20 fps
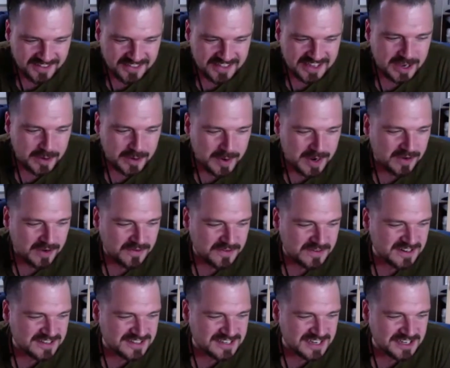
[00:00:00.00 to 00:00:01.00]
I think I went off
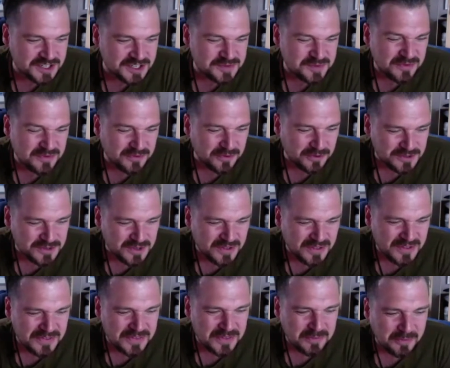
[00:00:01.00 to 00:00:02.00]
on a tangent before, so I
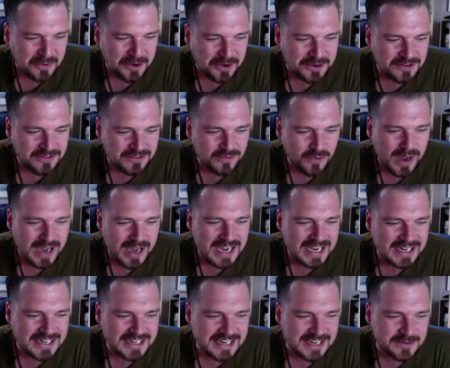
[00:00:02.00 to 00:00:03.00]
think the point of why
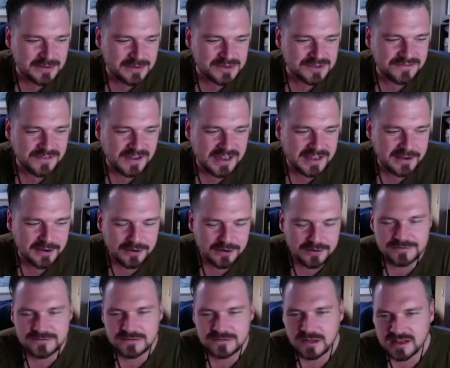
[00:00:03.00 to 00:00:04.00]
I did it was fight
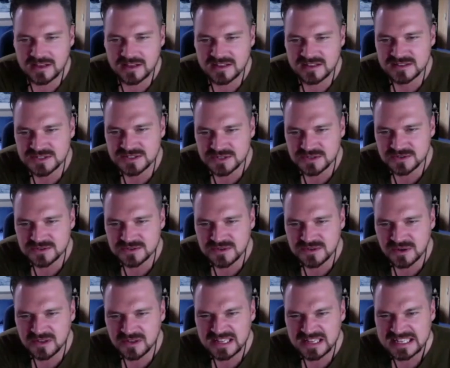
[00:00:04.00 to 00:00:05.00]
or flight. So
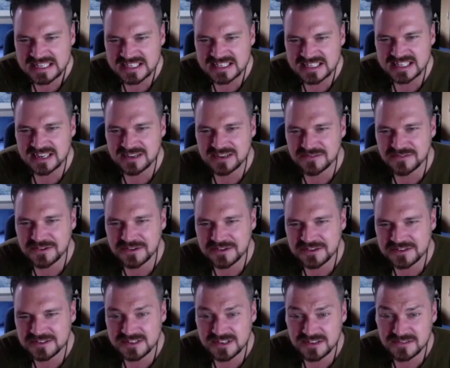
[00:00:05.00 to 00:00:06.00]
I'll answer that
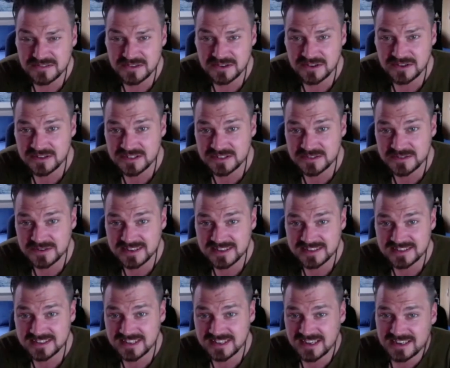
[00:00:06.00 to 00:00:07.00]
first, because I forgot to
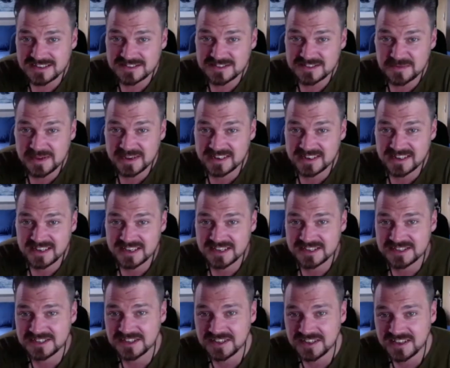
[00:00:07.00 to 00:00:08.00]
answer that because I'm
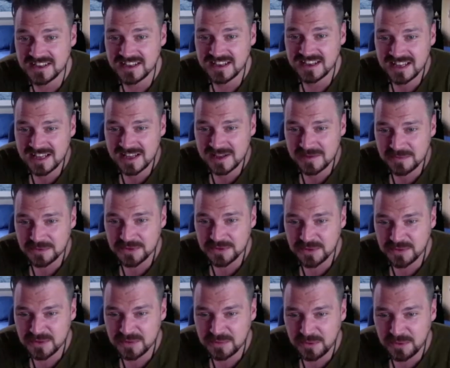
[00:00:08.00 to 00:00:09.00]
ADHD.
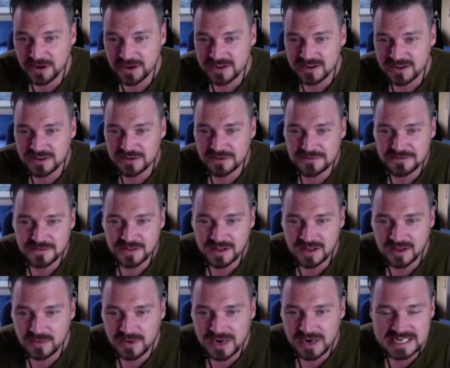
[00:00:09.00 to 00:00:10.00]
The point of
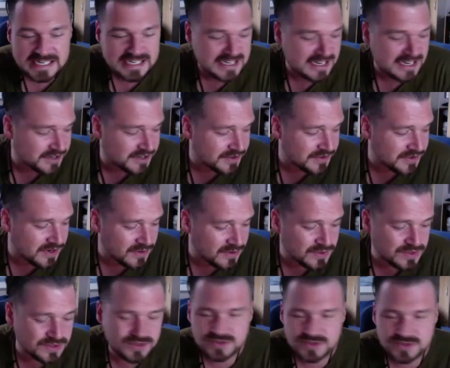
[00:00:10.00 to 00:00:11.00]
like why did I do
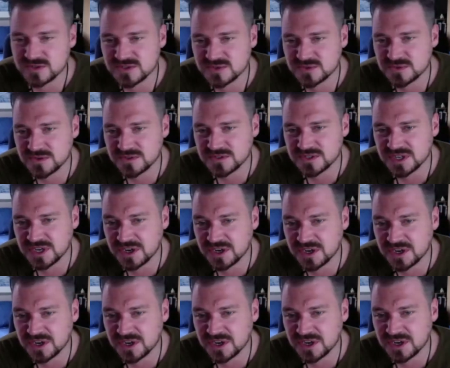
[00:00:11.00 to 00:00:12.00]
ghost tours was you
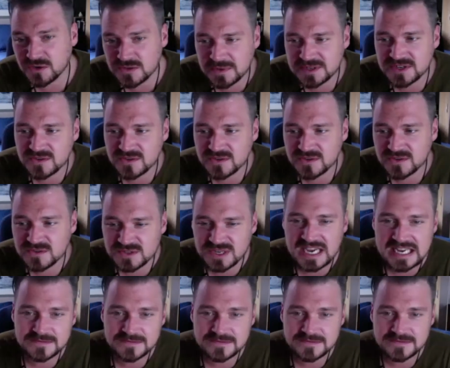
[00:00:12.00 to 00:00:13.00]
can only be so
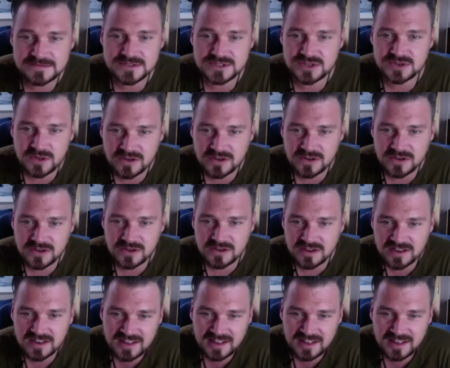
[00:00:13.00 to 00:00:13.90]
scared for so long,